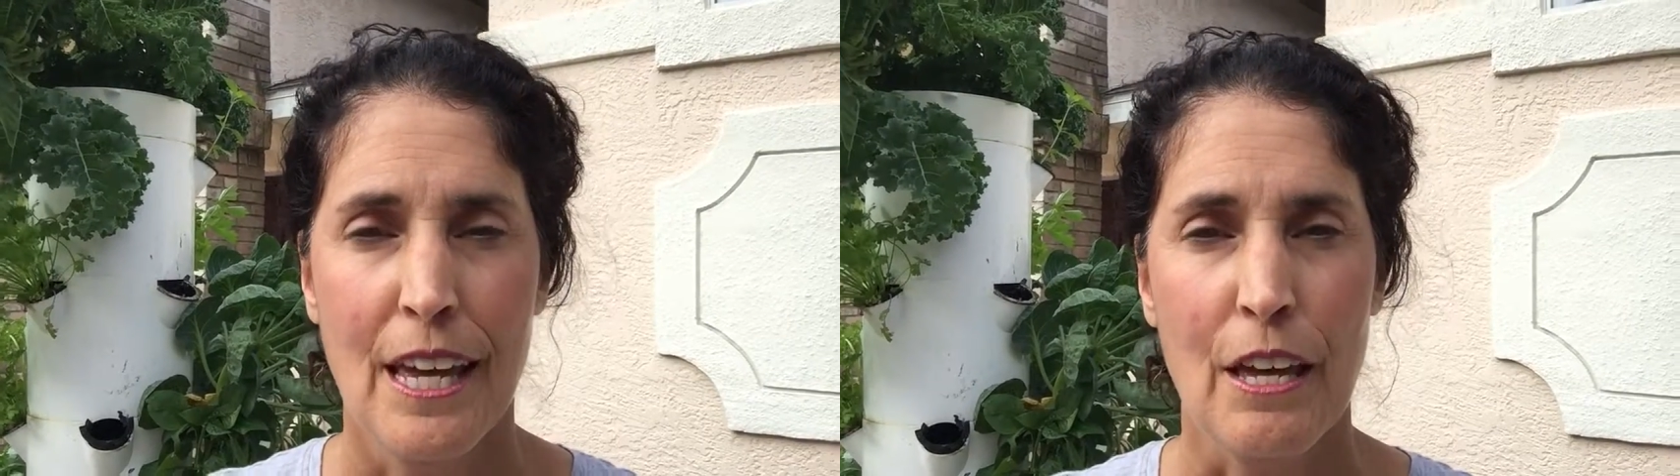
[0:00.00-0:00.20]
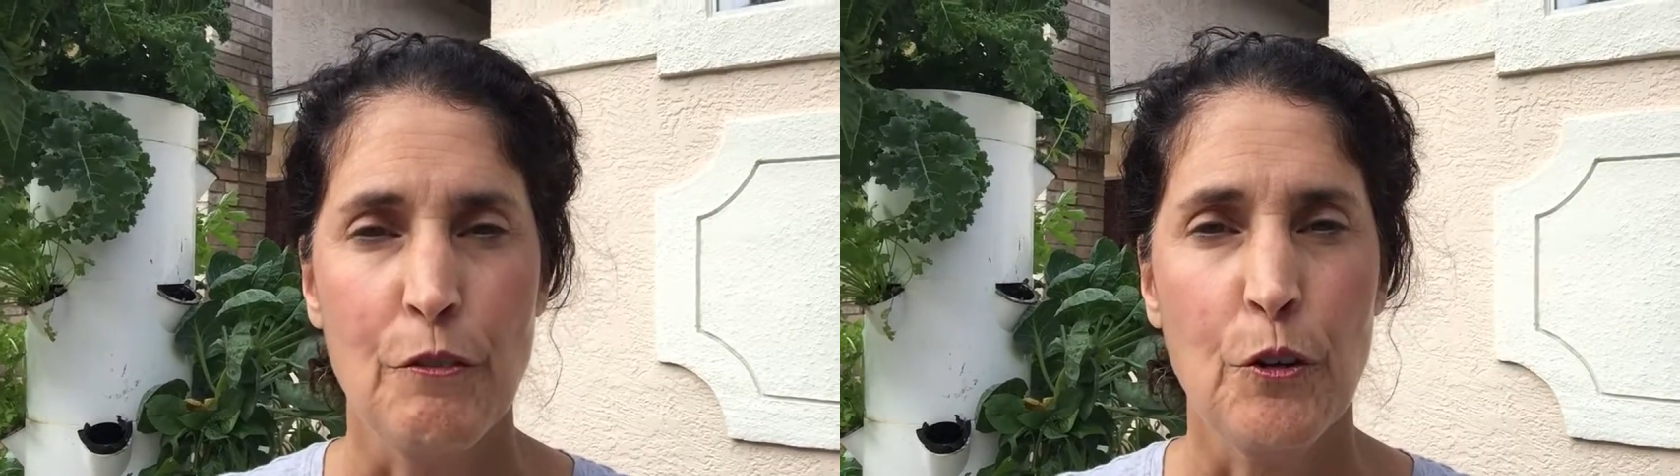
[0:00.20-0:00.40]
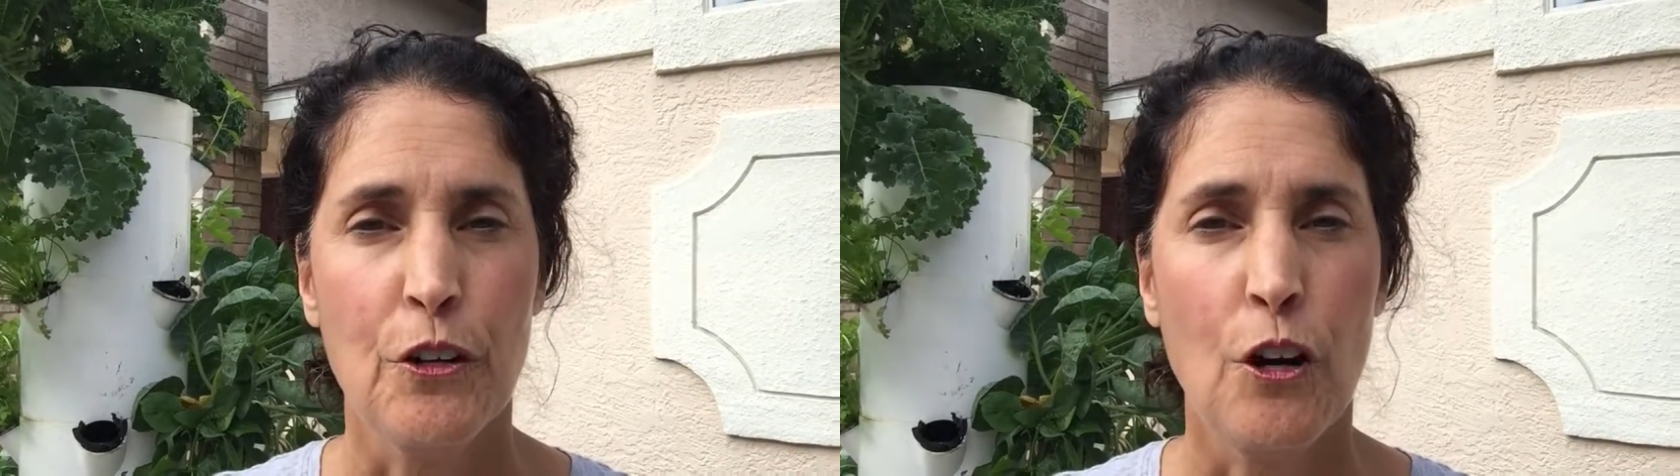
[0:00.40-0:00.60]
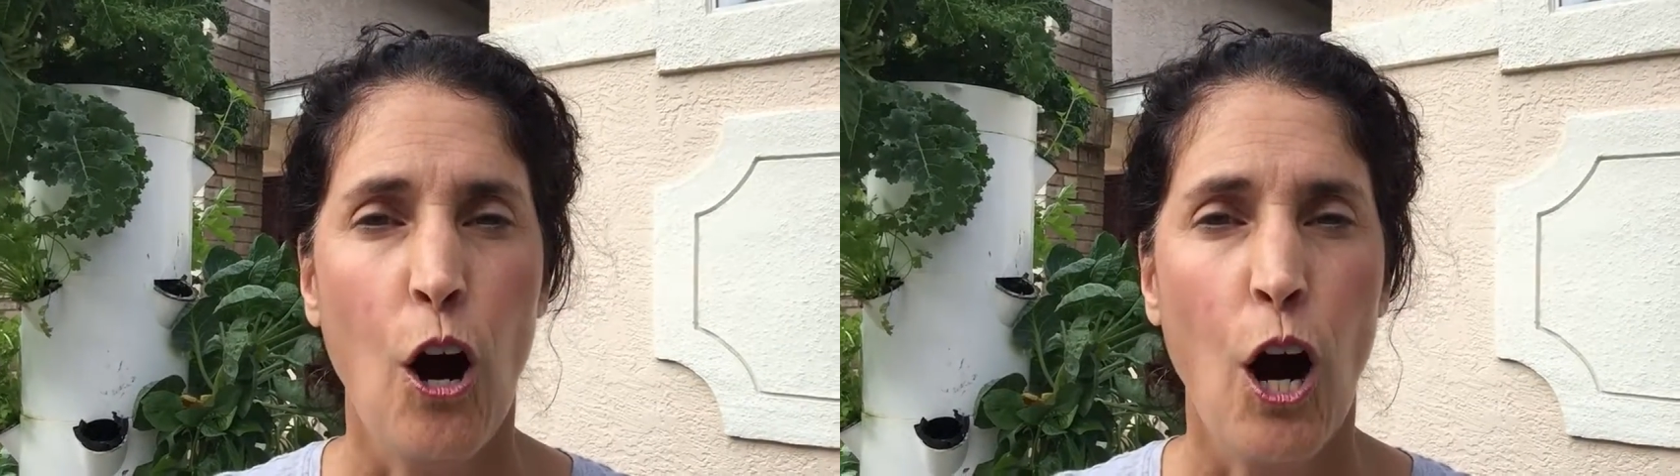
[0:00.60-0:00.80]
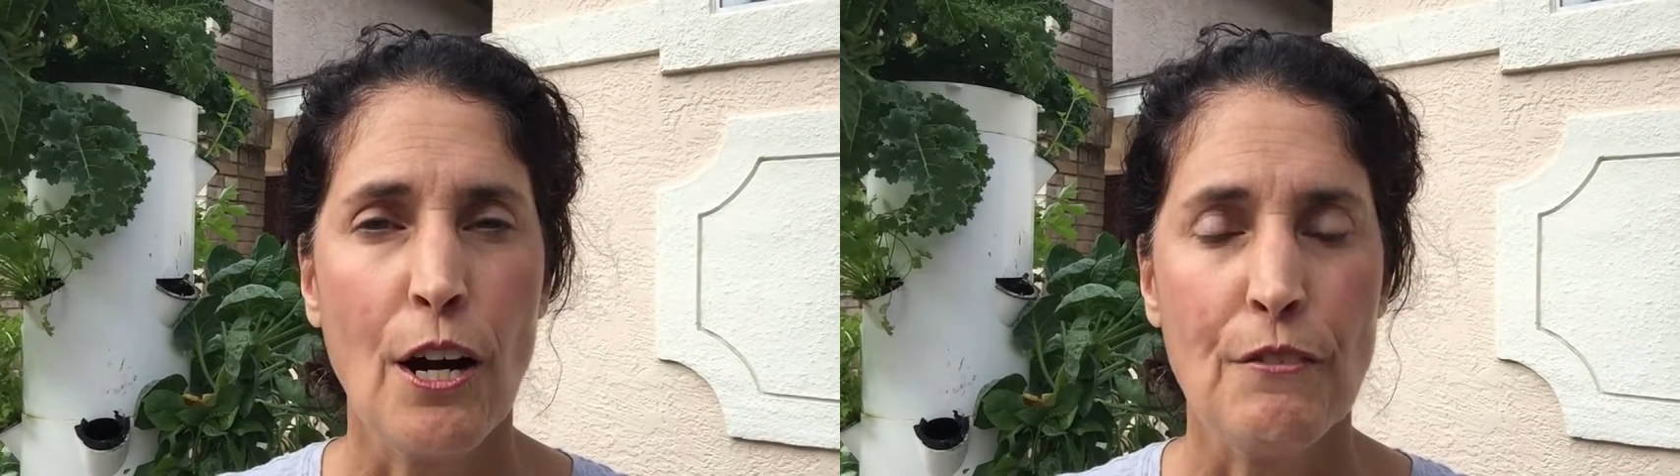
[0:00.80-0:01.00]
If you're gonna
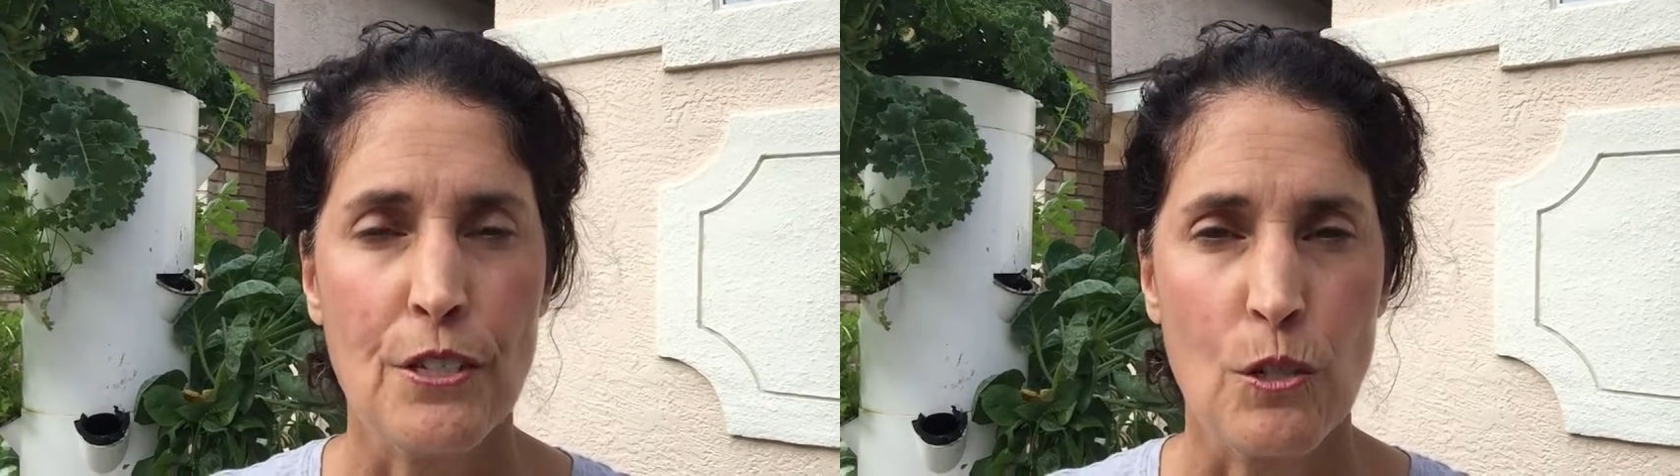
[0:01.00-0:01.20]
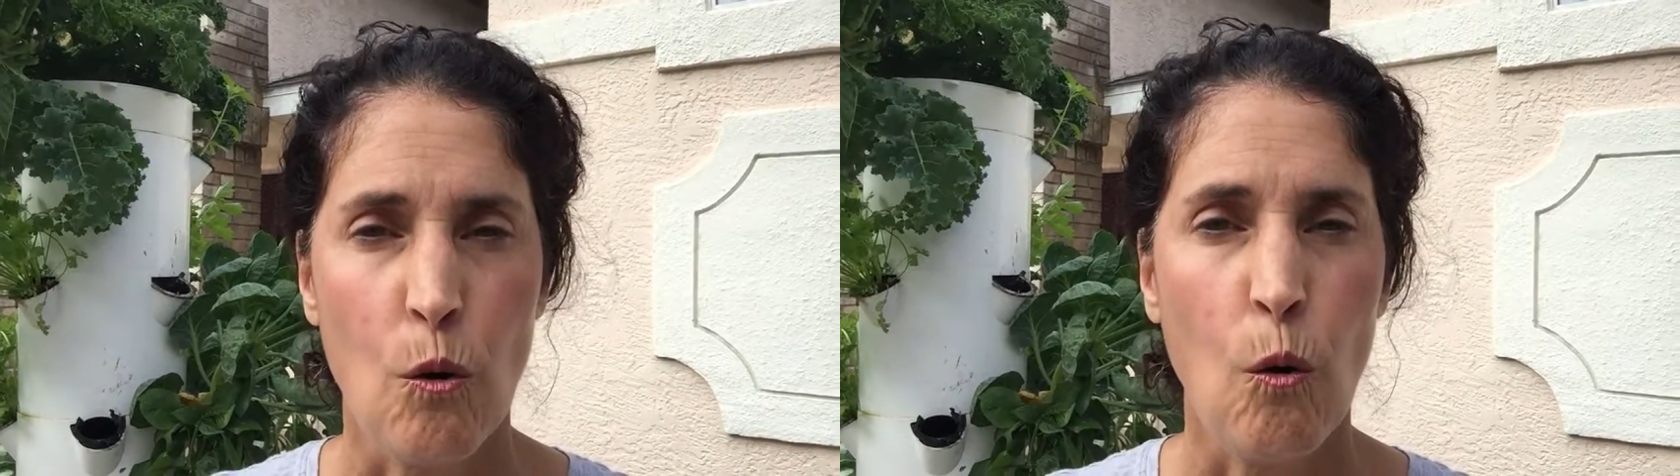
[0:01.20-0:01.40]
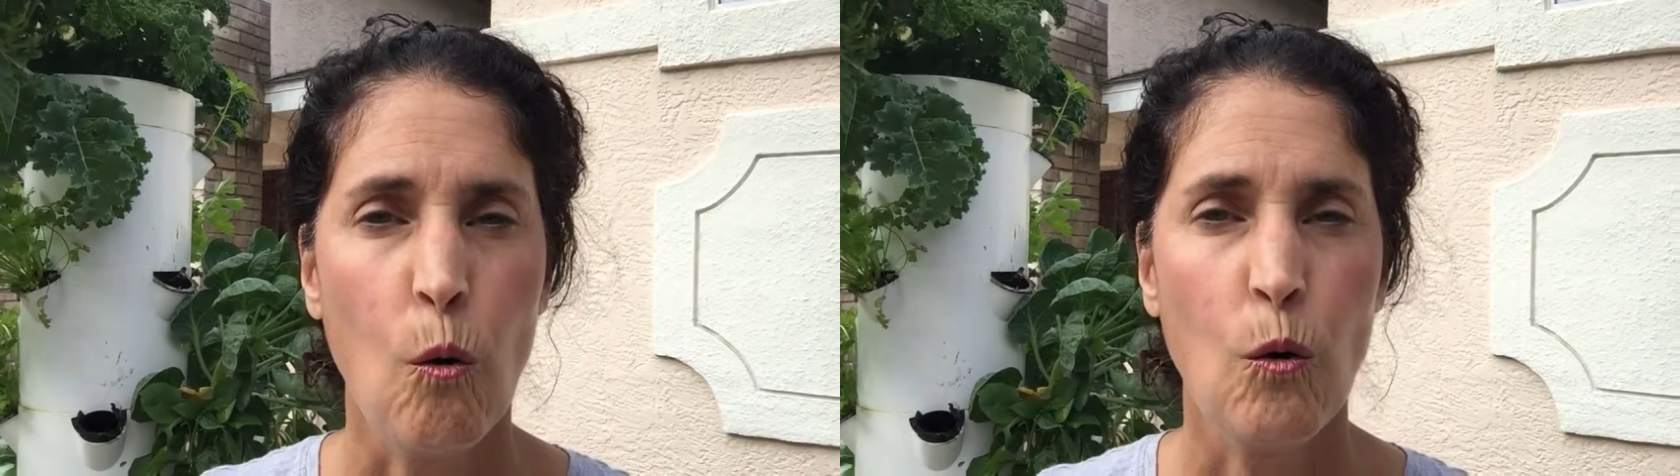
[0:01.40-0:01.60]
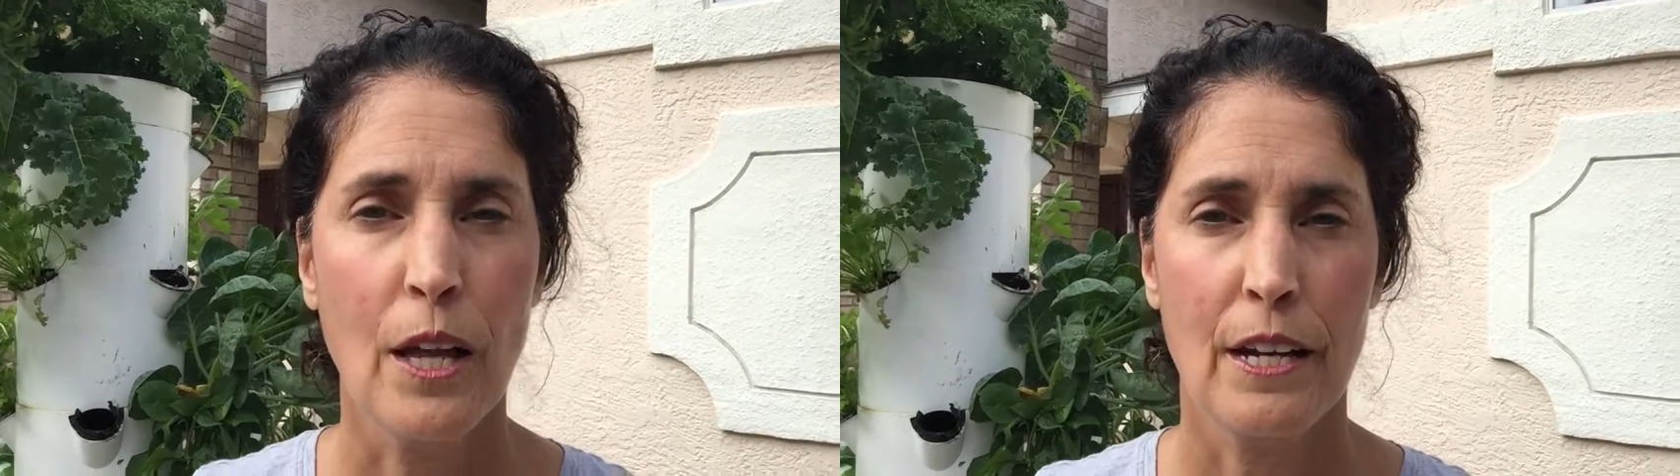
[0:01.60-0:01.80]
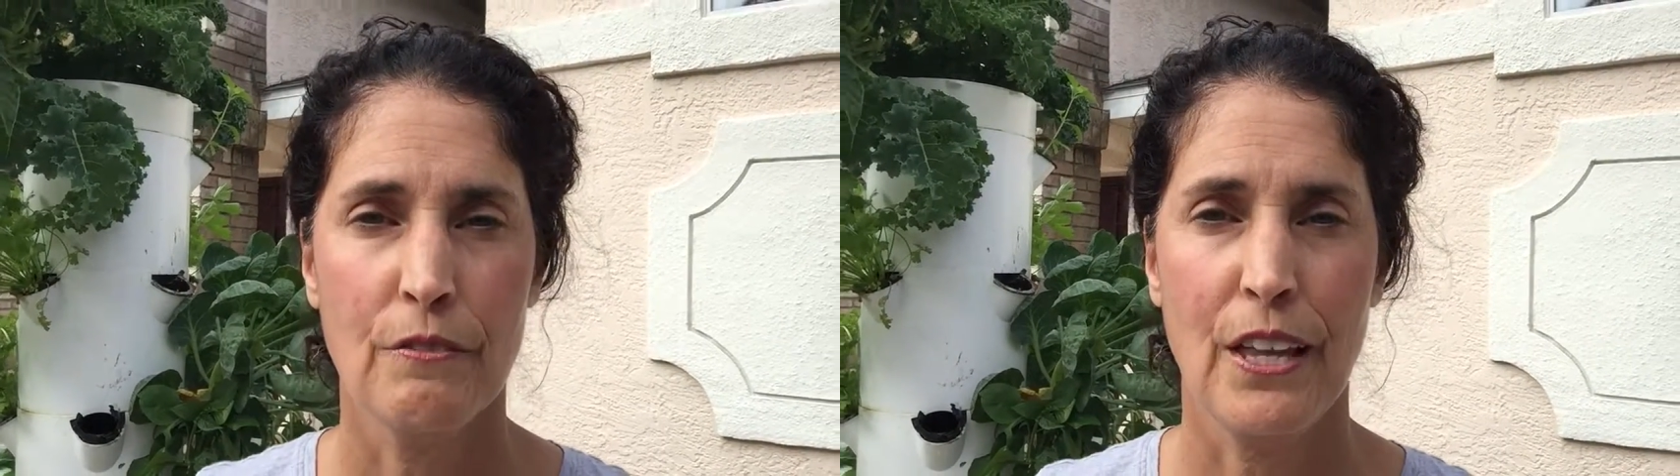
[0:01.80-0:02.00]
harvest a whole
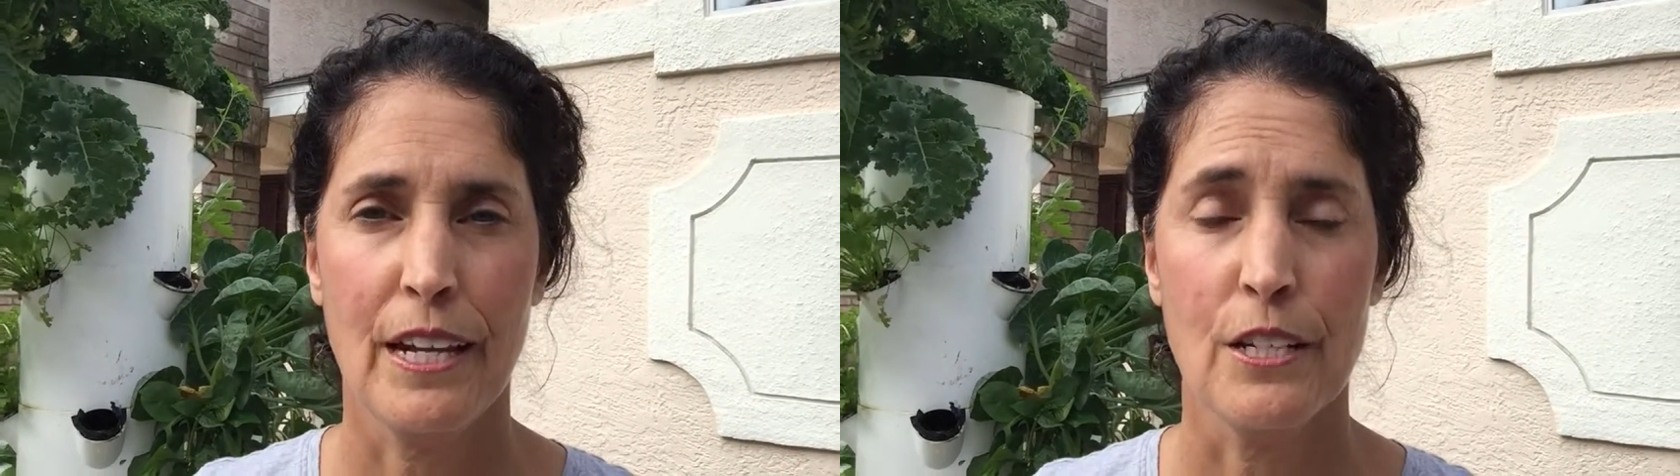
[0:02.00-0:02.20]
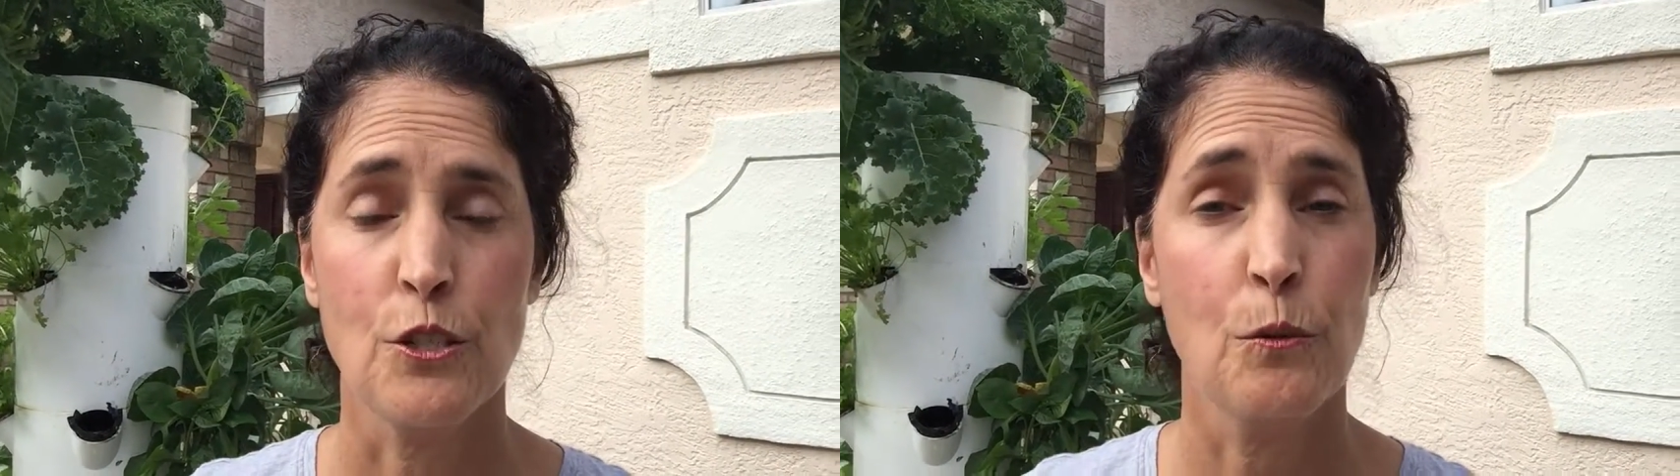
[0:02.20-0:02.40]
head of lettuce,